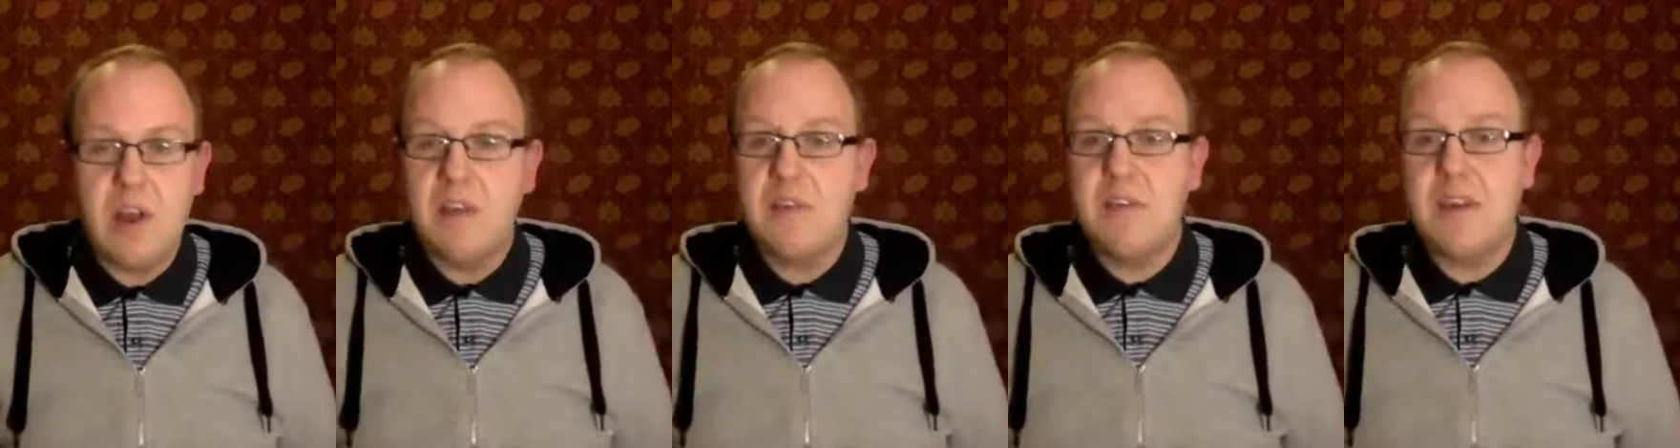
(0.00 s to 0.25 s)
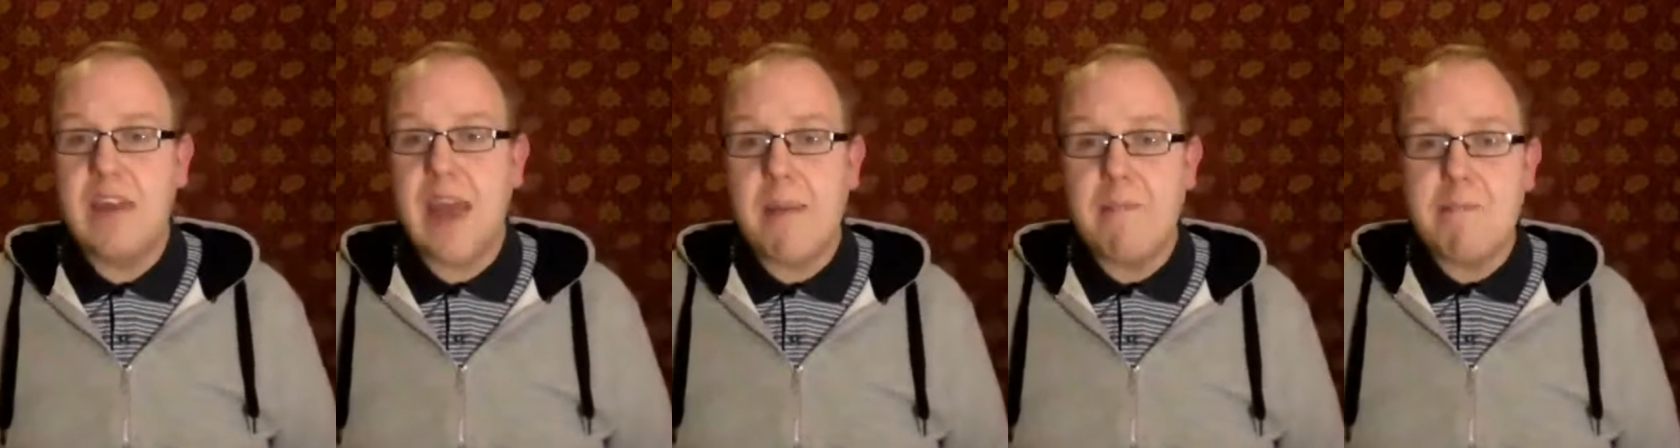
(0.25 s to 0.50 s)
to
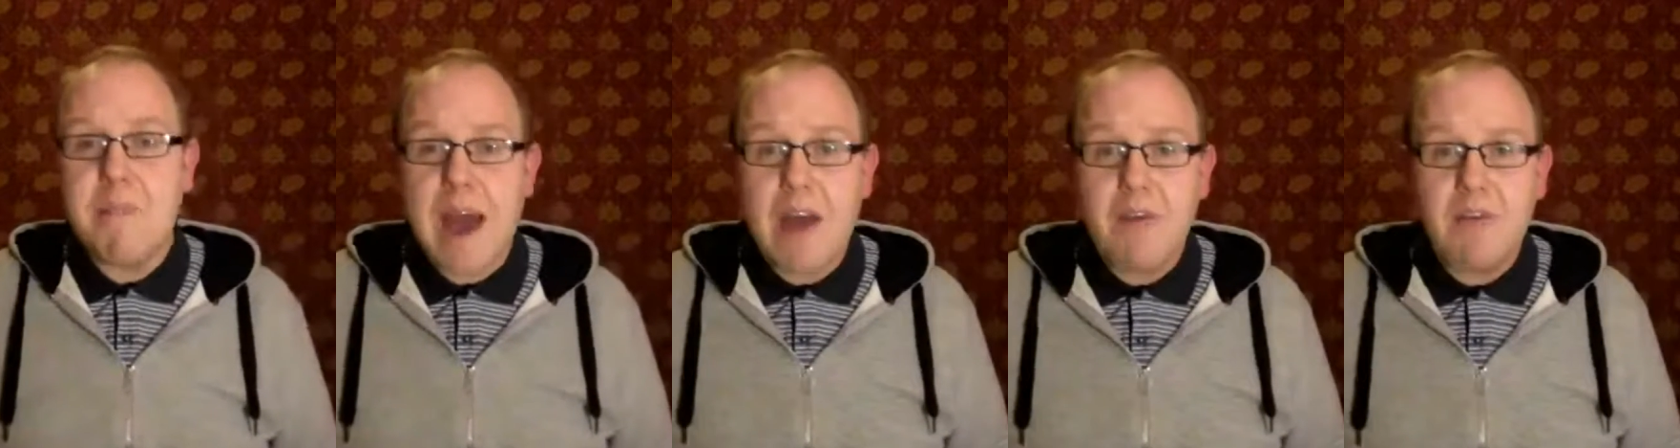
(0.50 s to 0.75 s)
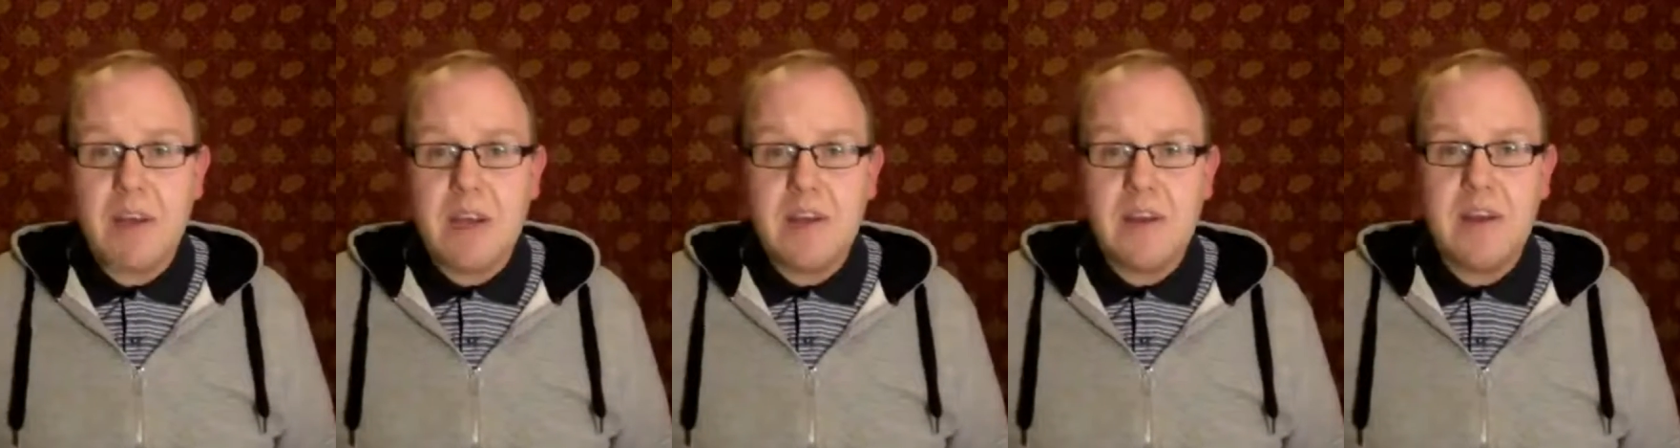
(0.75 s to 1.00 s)
get
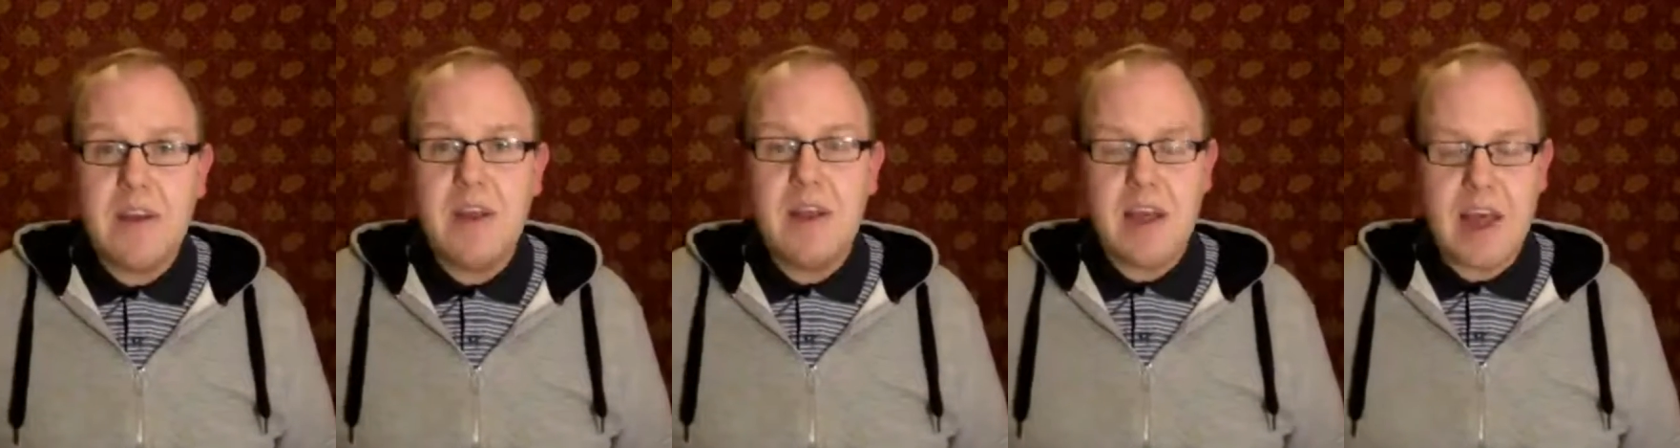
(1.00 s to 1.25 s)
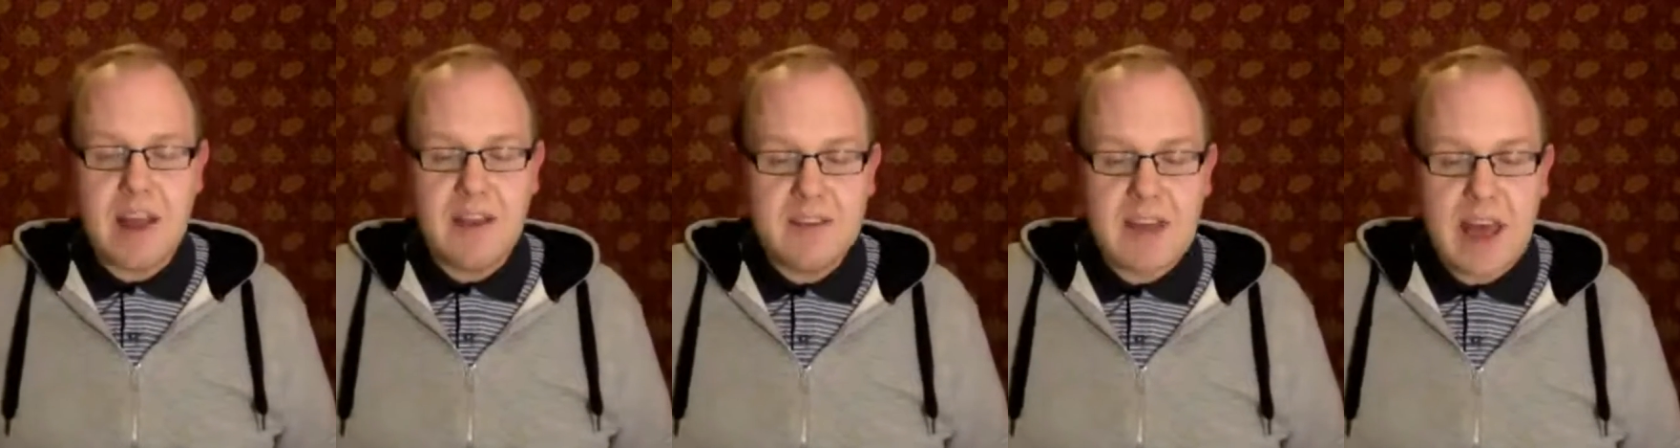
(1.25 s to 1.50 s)
married
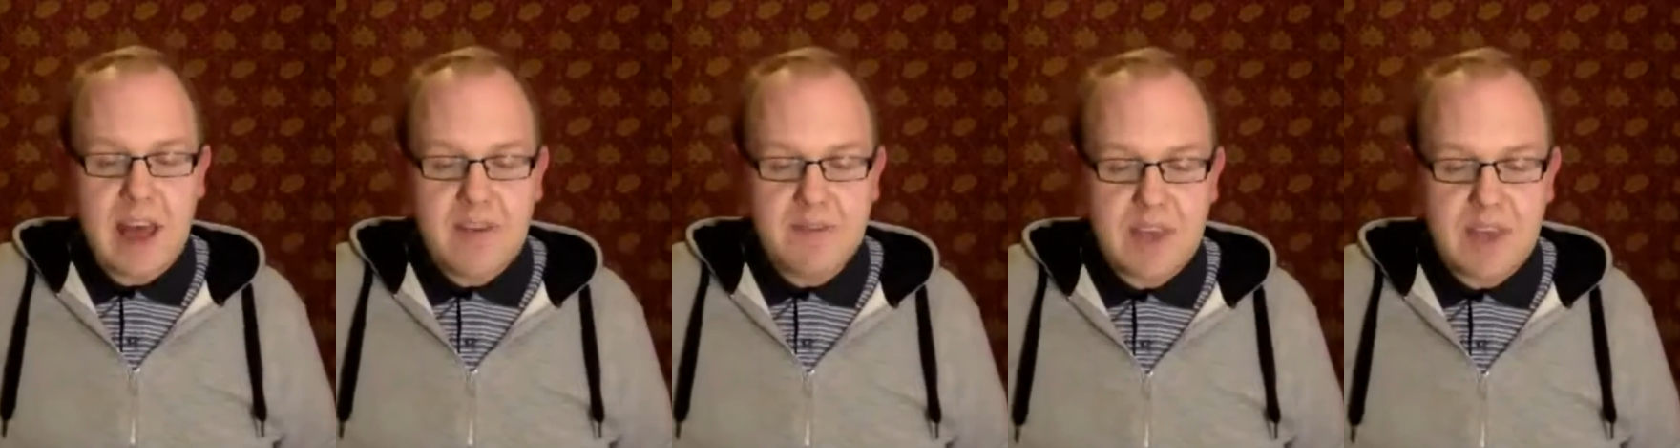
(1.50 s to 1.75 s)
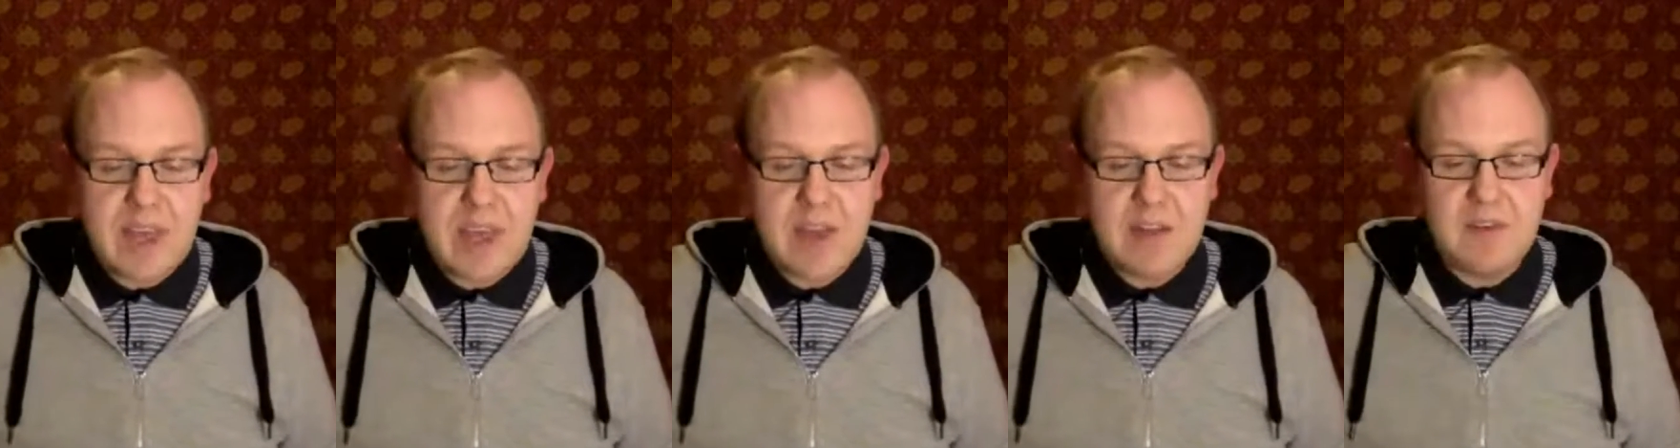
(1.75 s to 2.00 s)
and to have
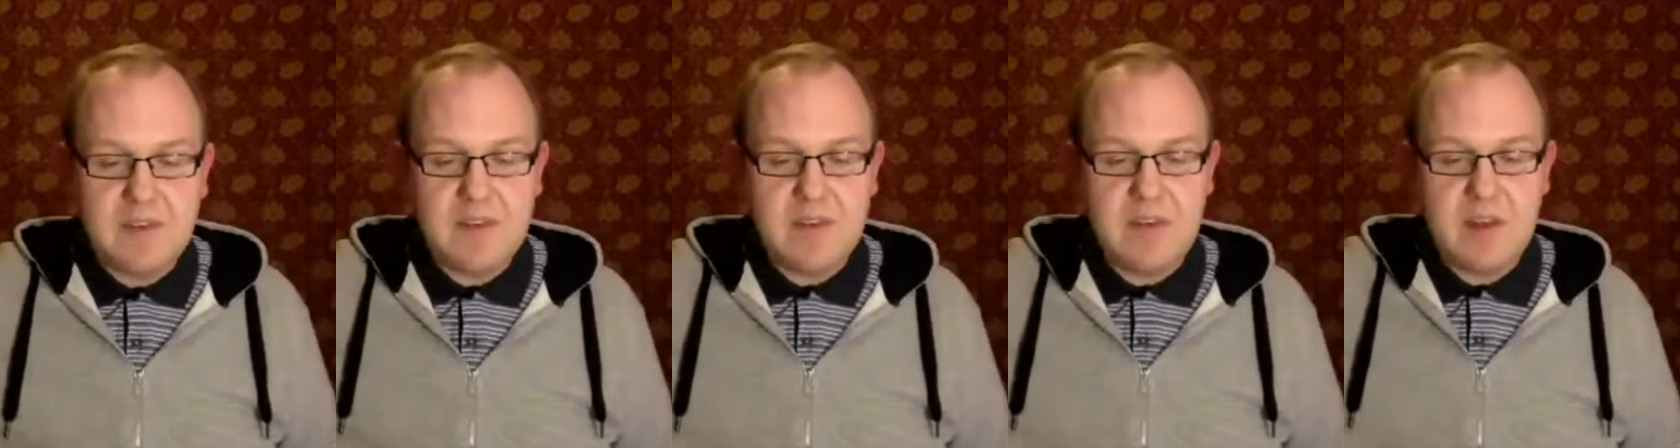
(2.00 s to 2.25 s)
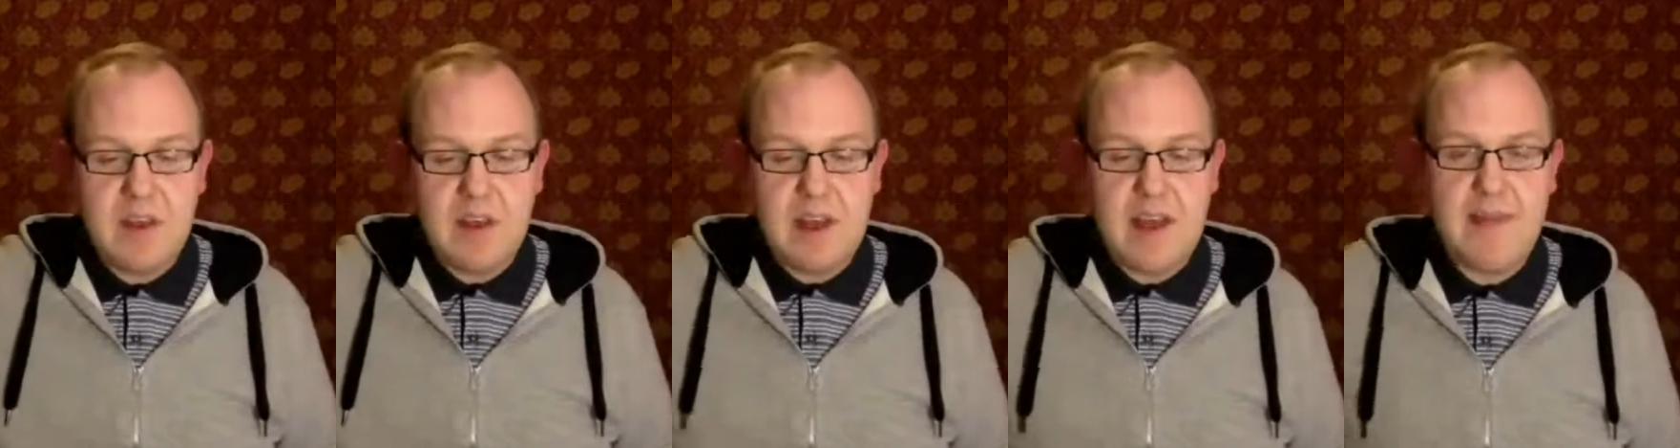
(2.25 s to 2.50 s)
kids
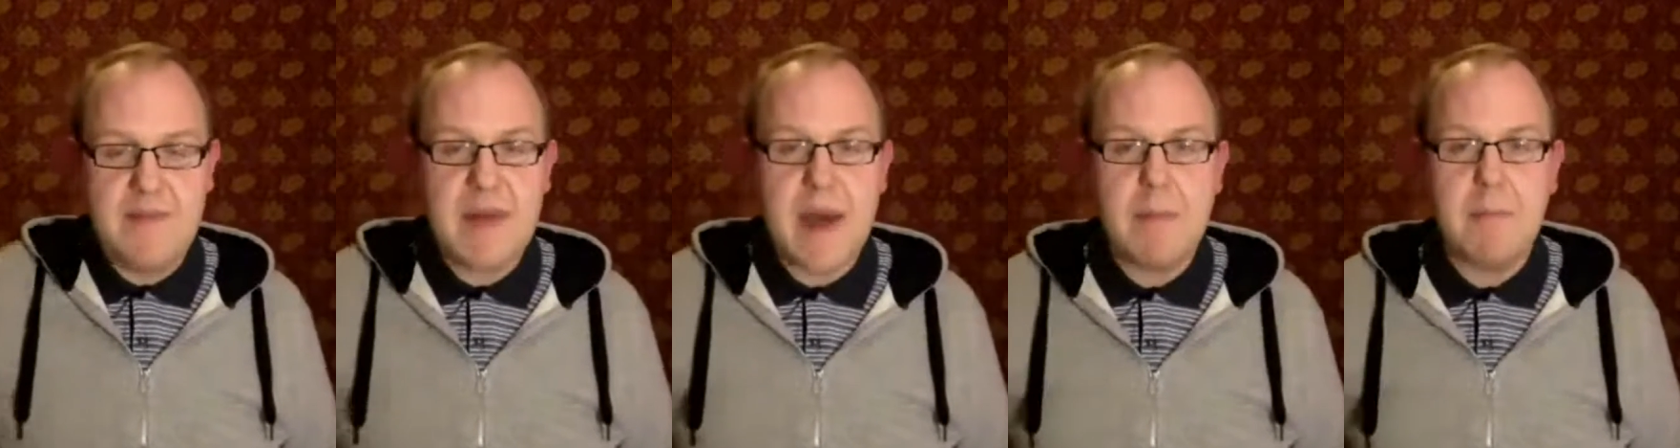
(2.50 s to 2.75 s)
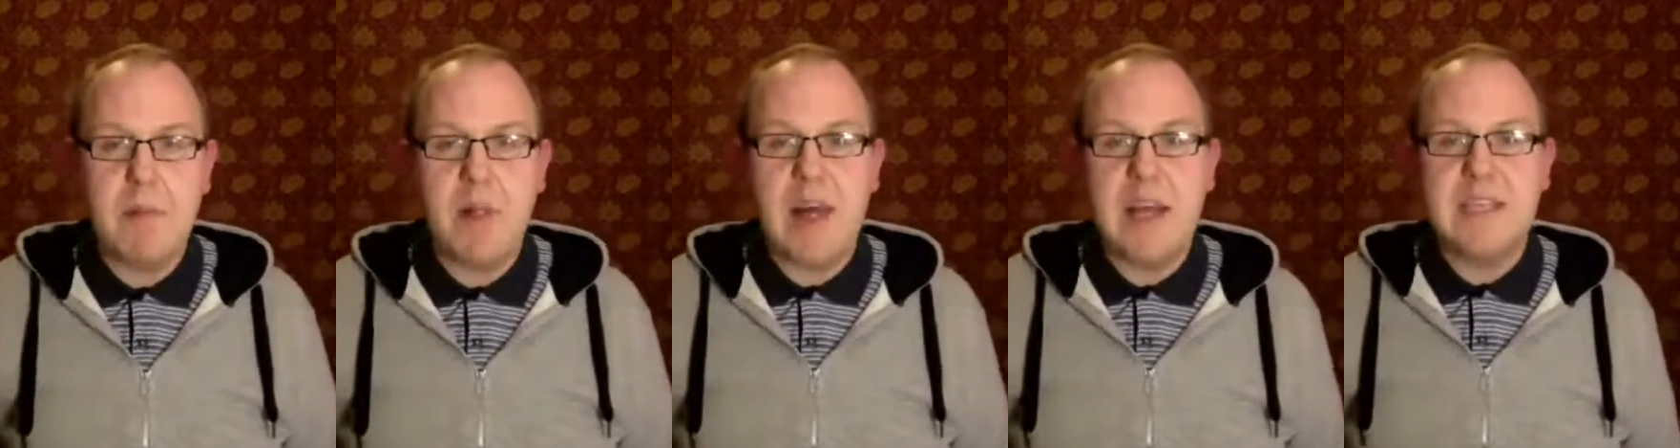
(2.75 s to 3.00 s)
in that
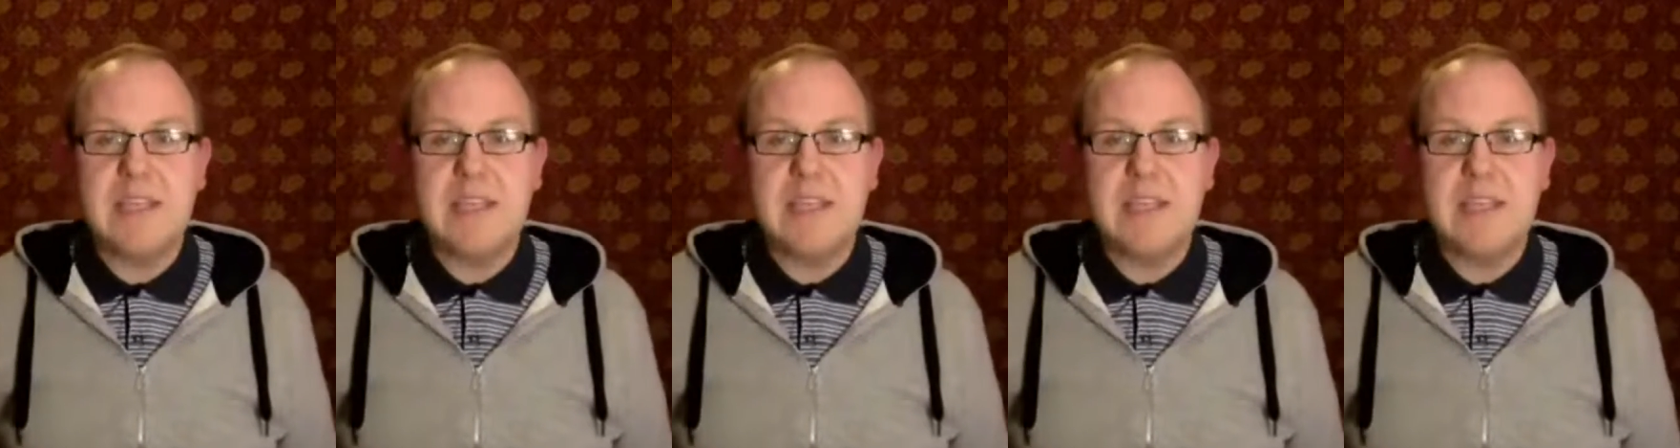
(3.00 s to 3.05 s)
place.